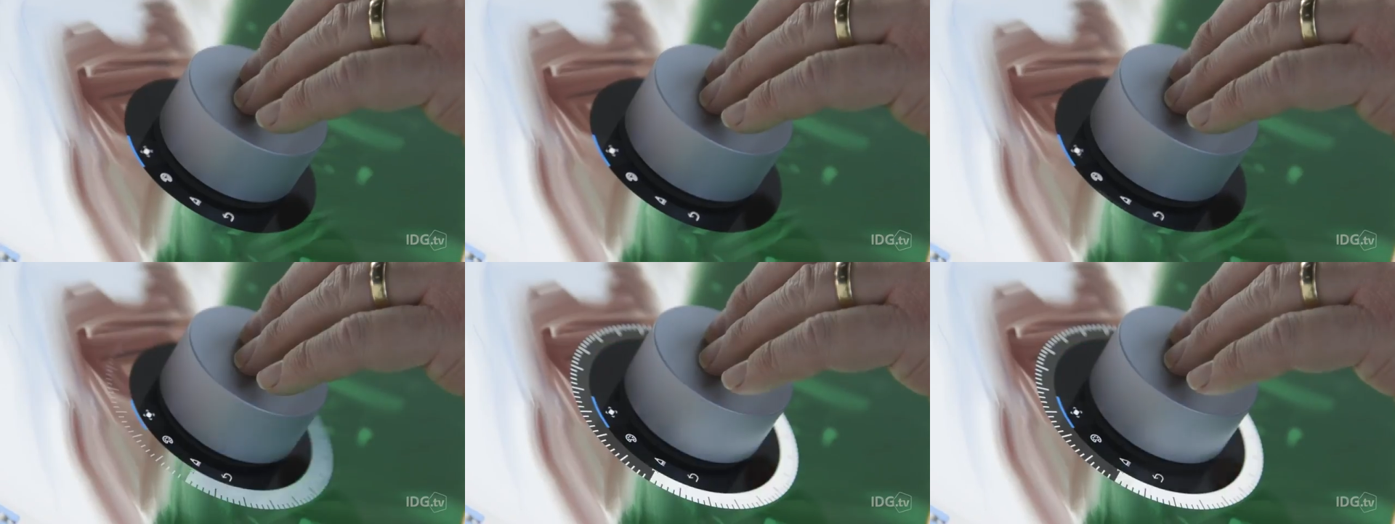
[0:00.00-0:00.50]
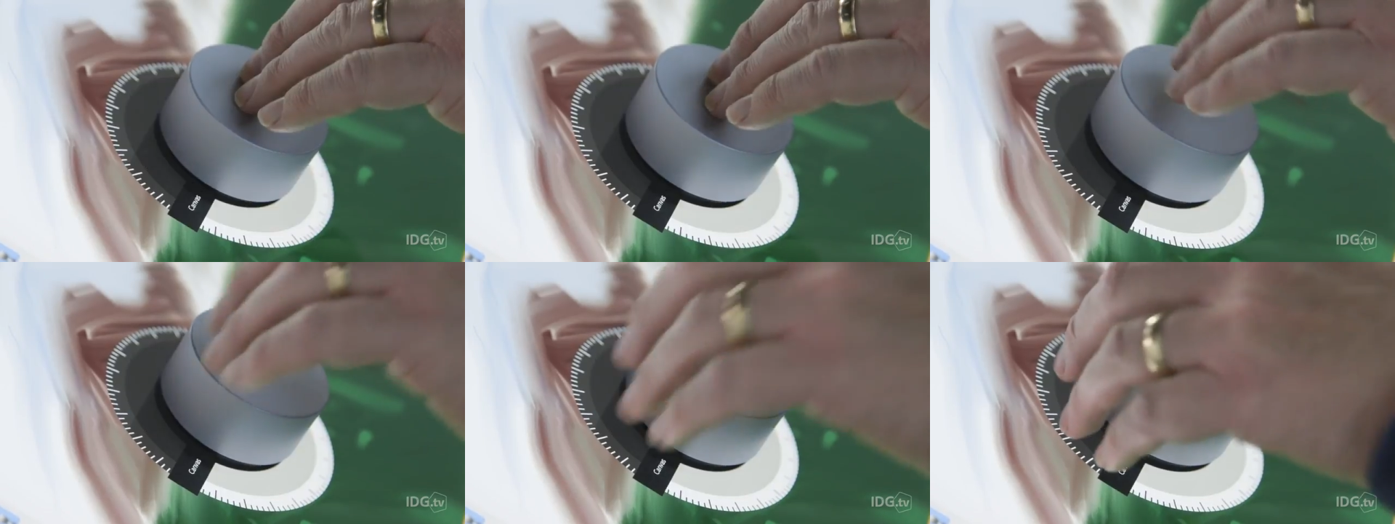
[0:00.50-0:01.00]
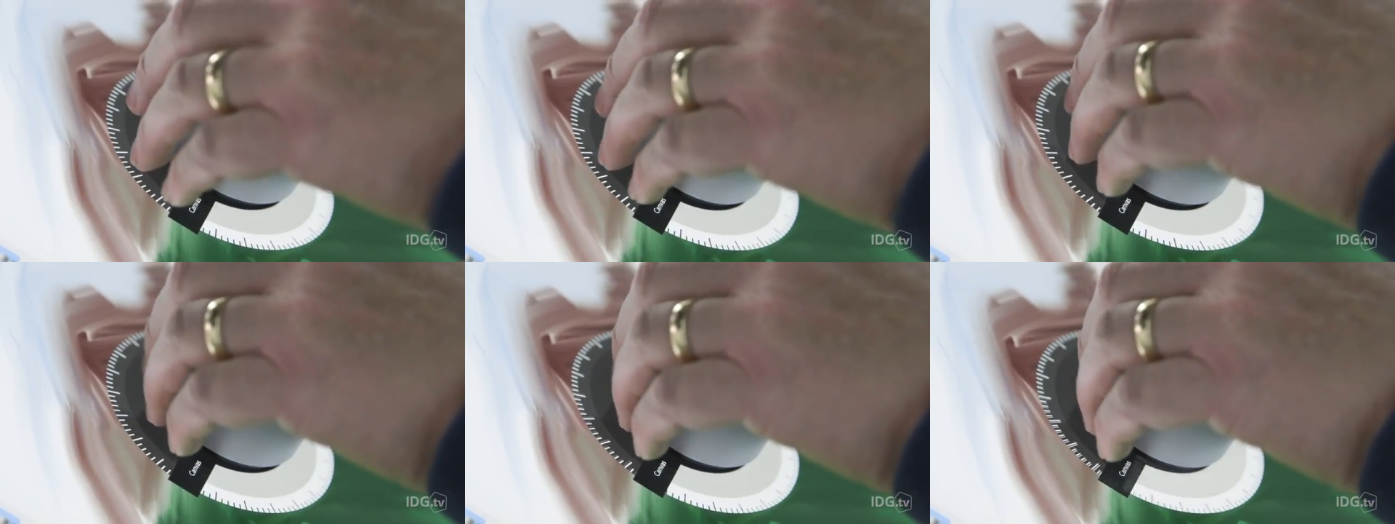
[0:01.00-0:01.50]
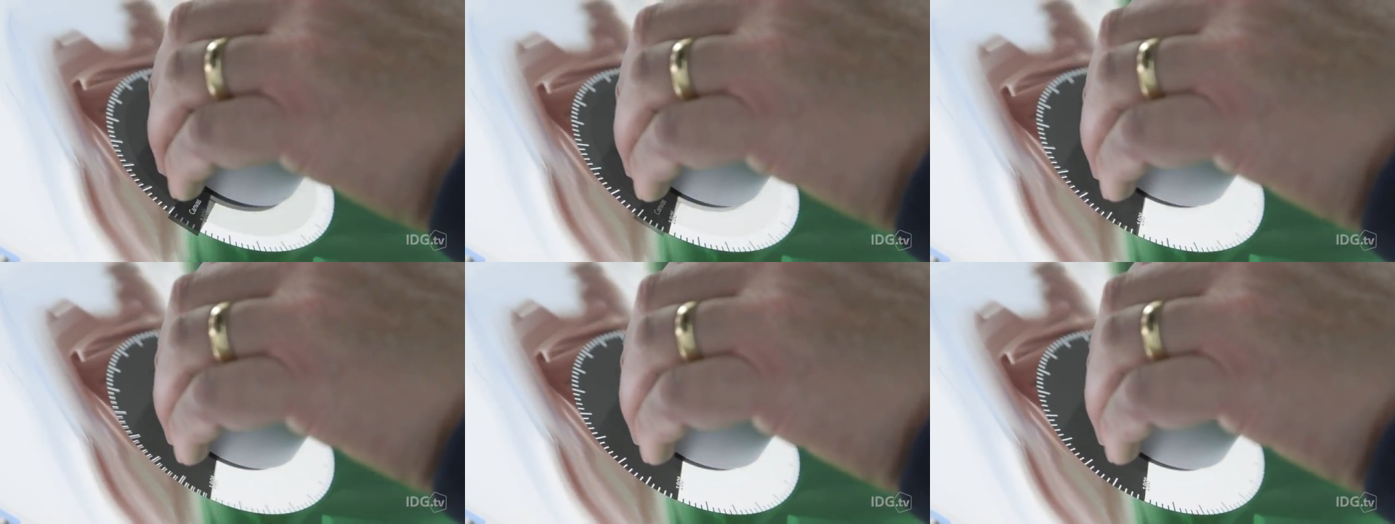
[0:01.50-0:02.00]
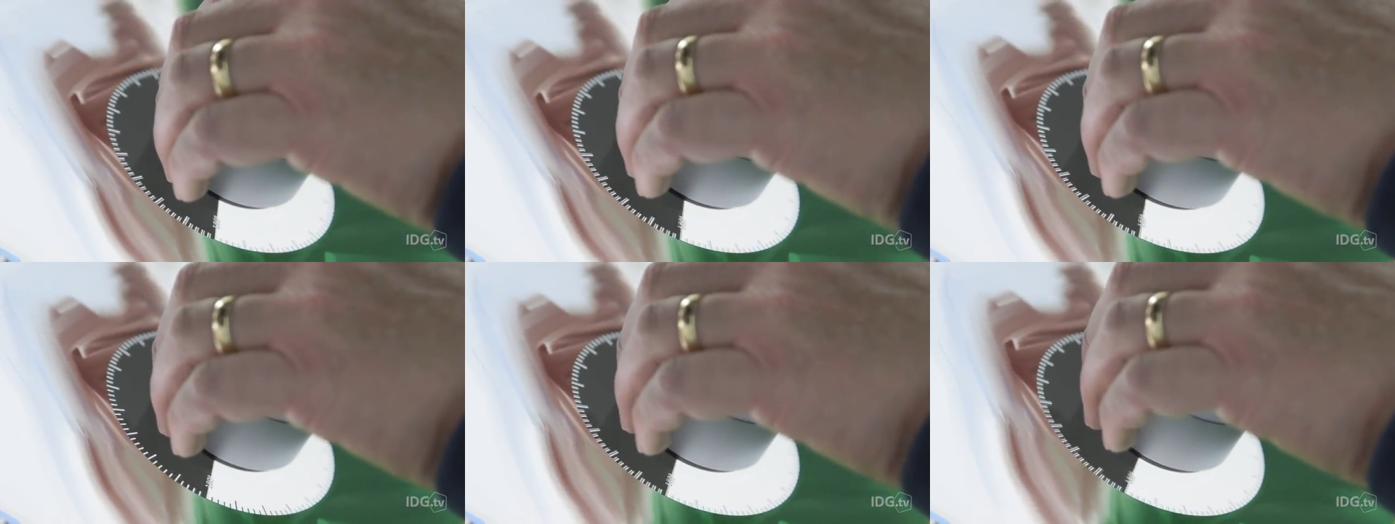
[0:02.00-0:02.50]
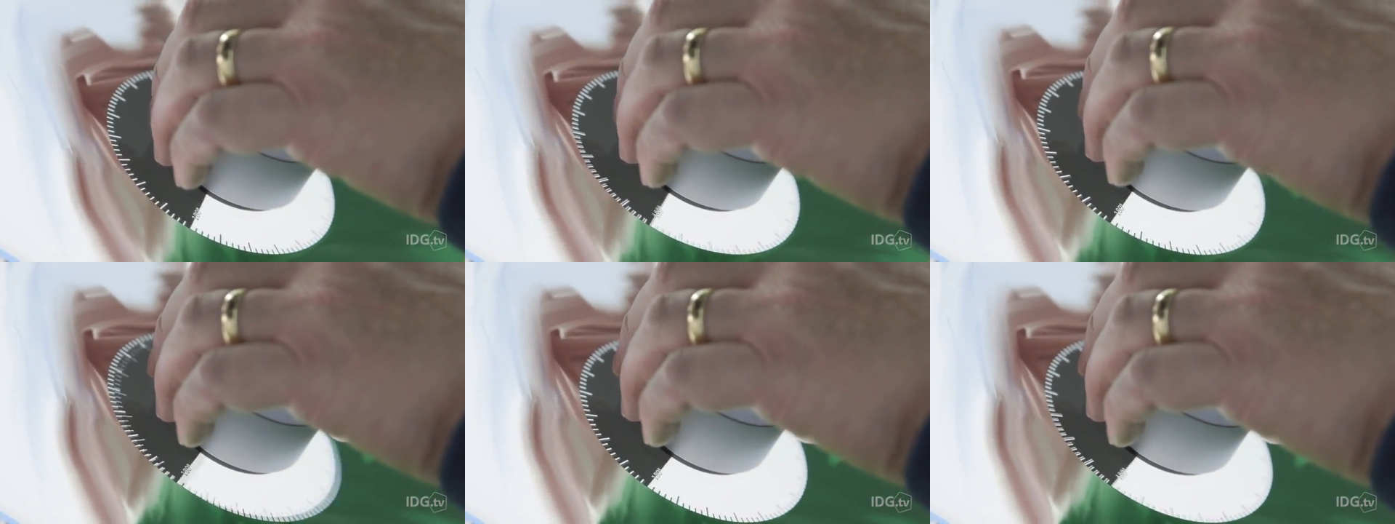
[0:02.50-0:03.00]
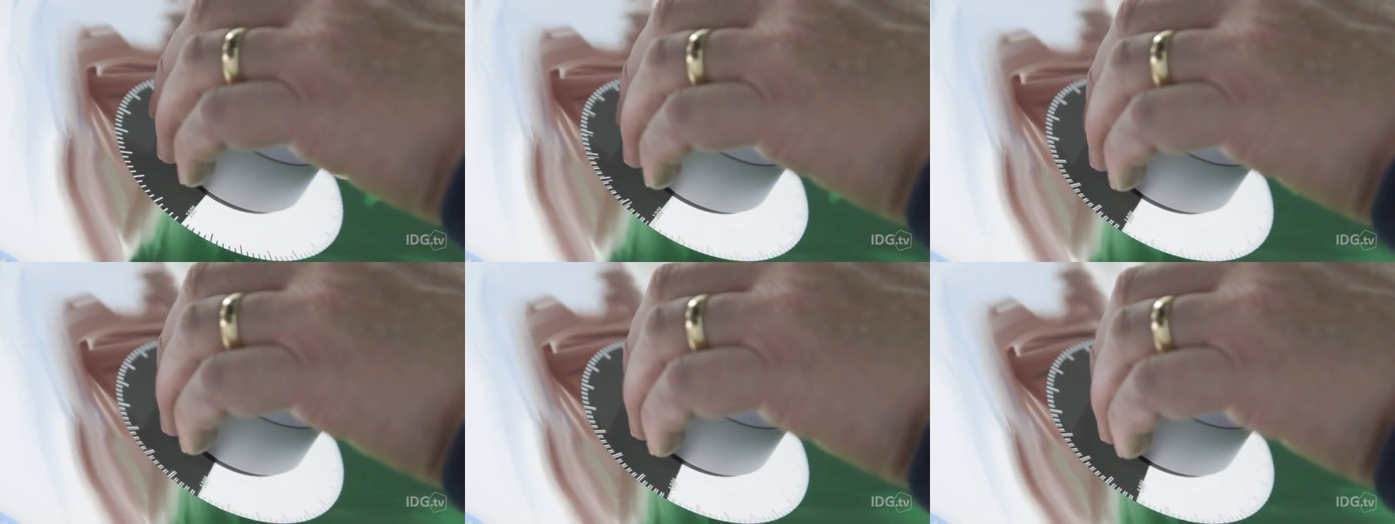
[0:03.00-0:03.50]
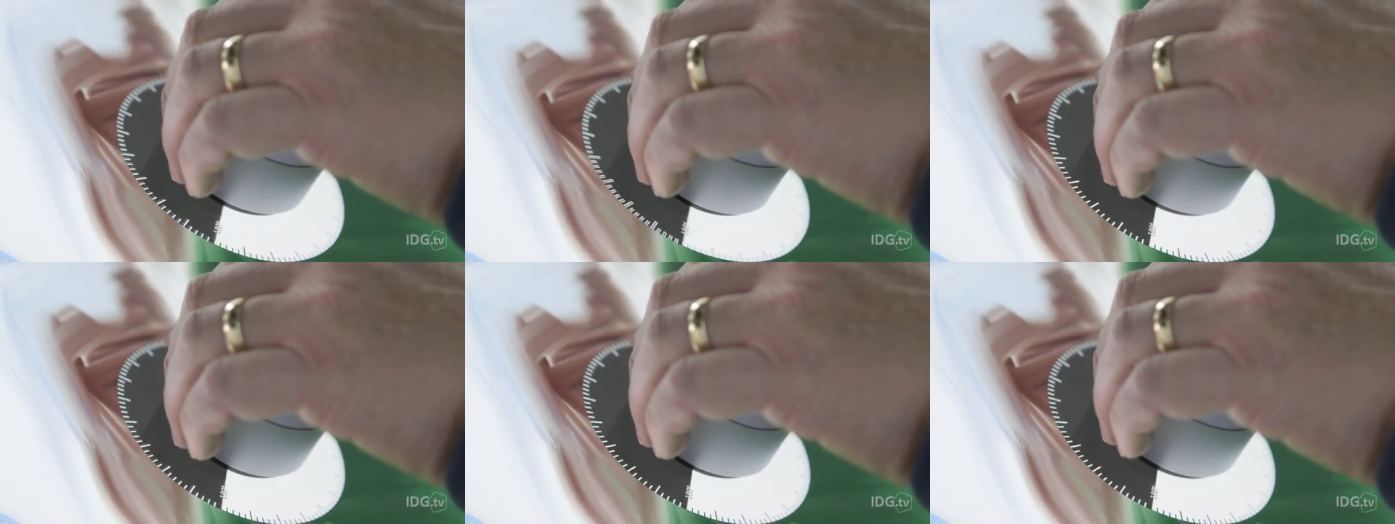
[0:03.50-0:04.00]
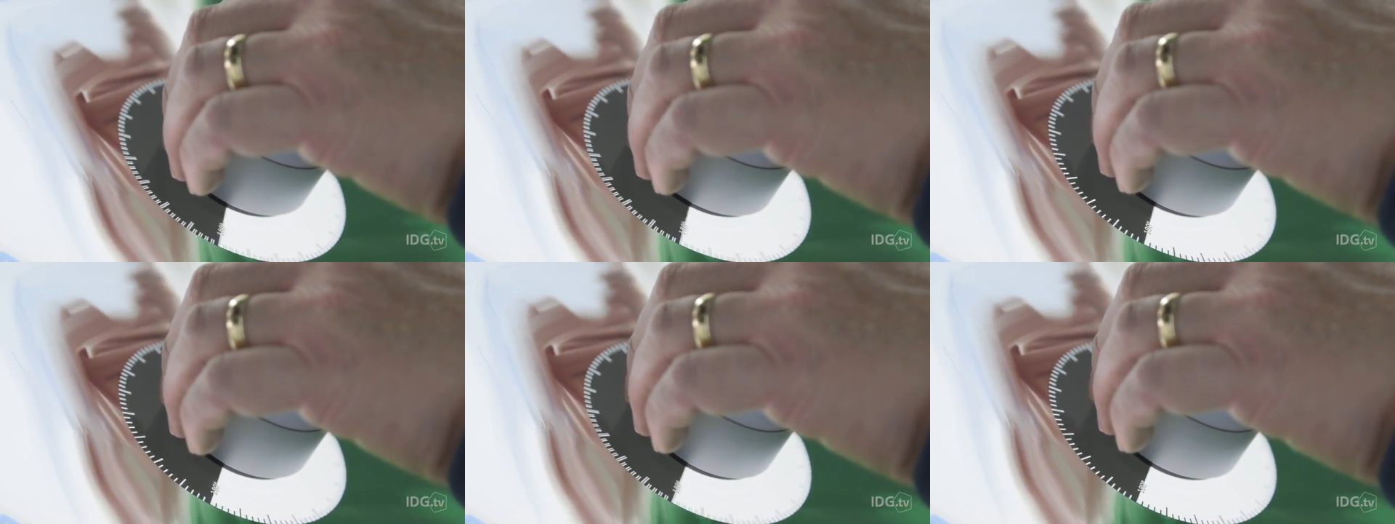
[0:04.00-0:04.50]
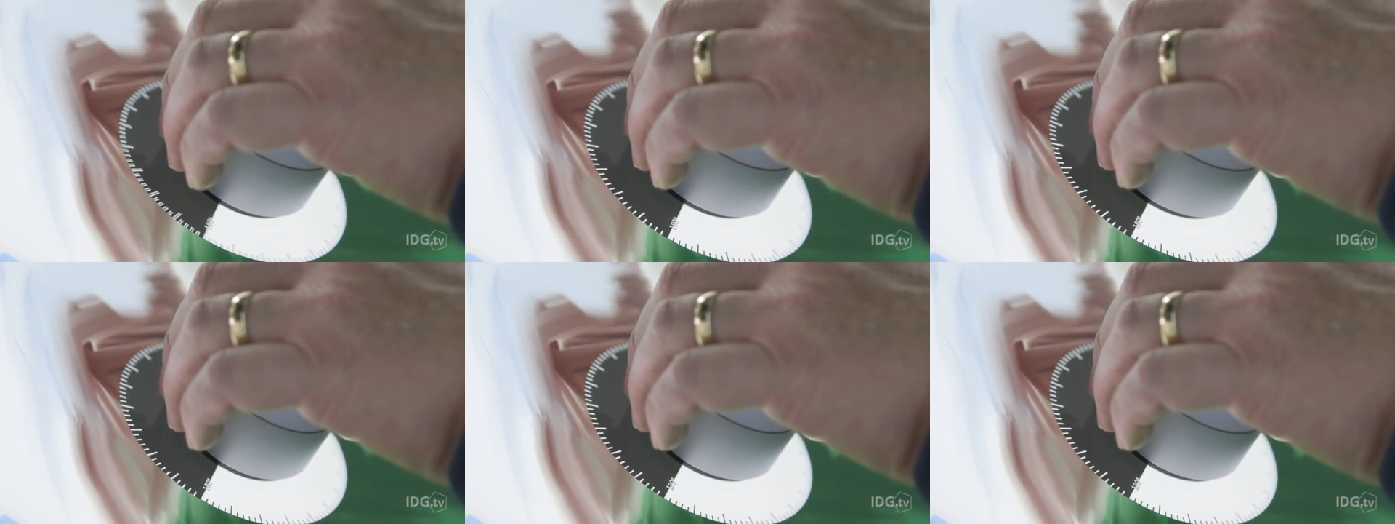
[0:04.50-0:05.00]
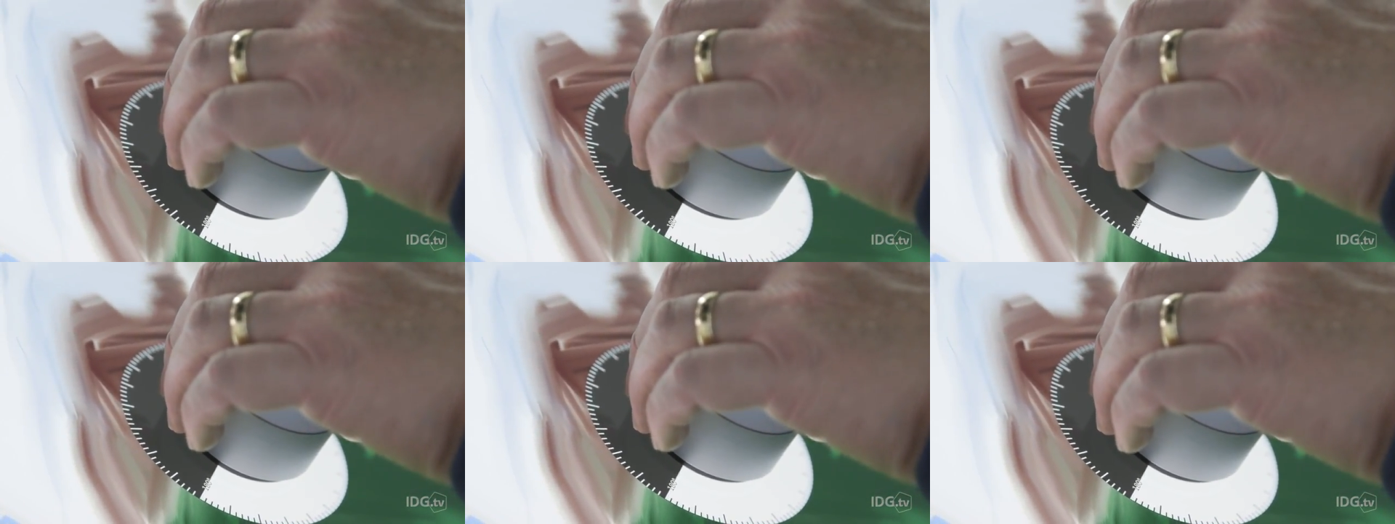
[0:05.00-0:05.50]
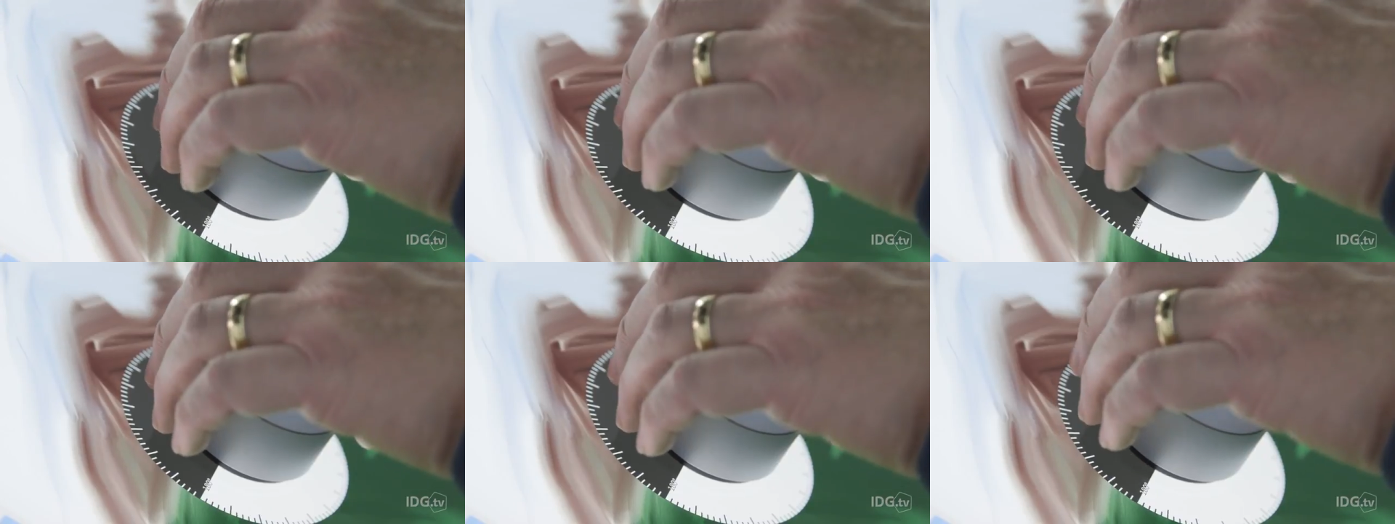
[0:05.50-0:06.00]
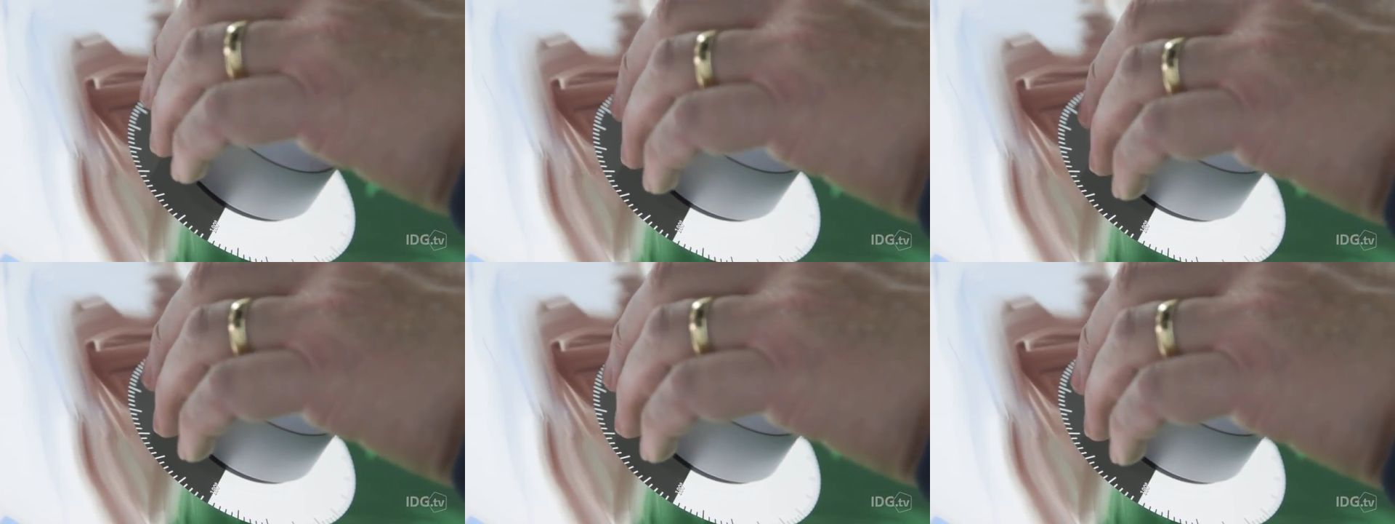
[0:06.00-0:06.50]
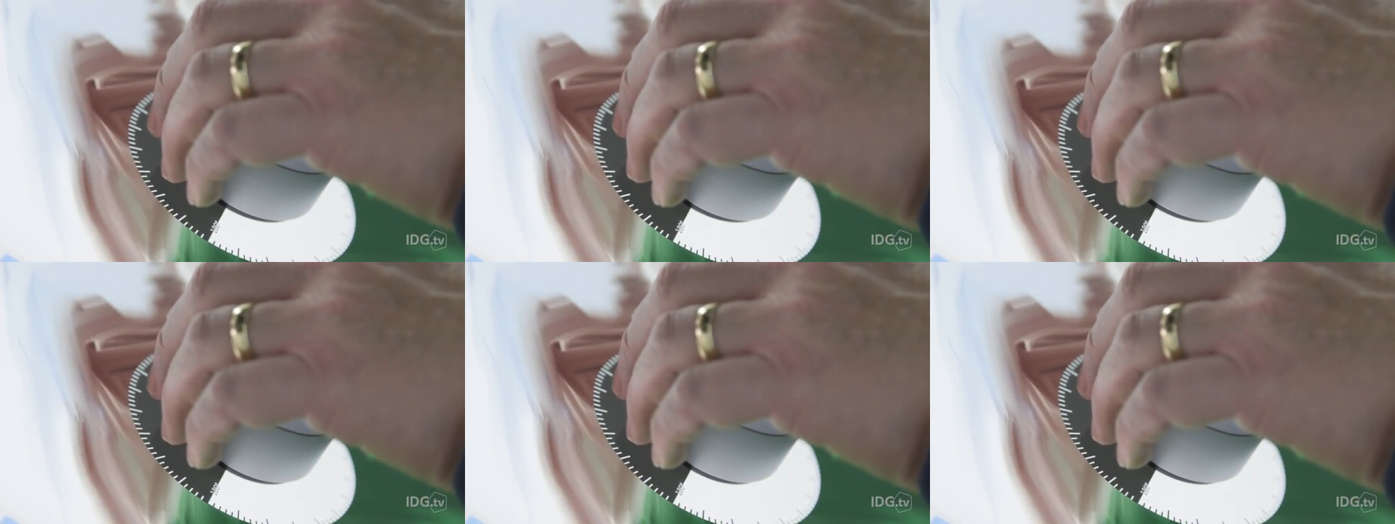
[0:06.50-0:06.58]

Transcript: Nobody's mouth can be seen.